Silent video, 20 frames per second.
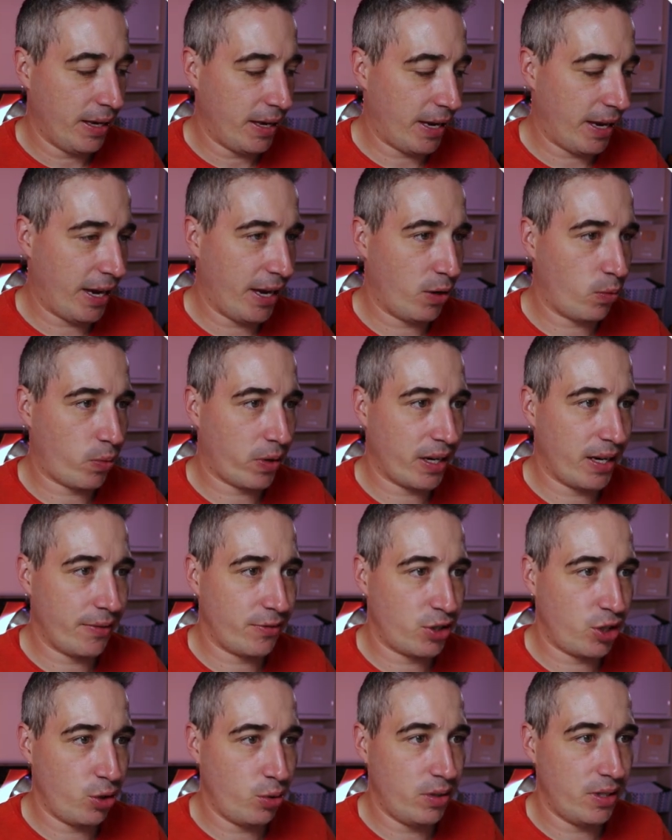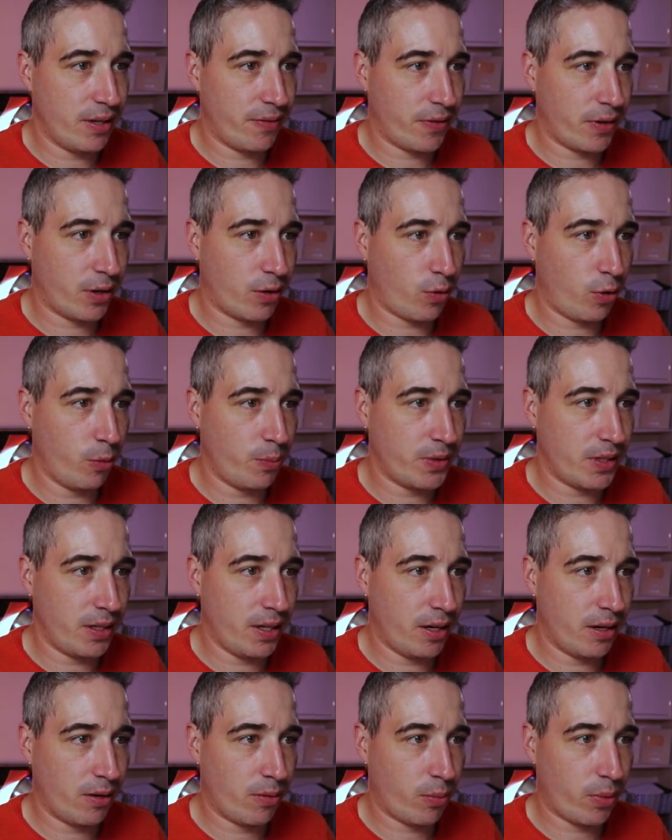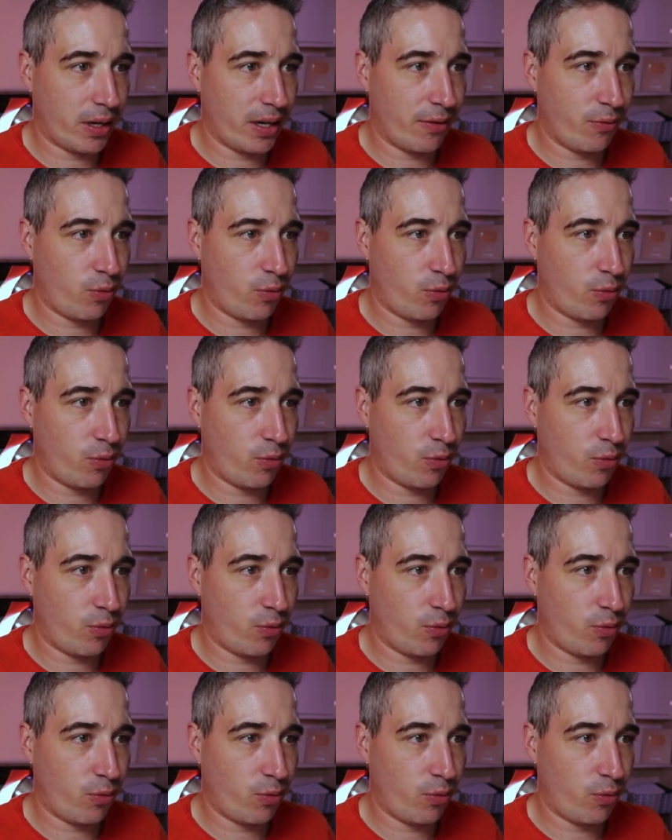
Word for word: And we're gonna have two different groups in here. We're gonna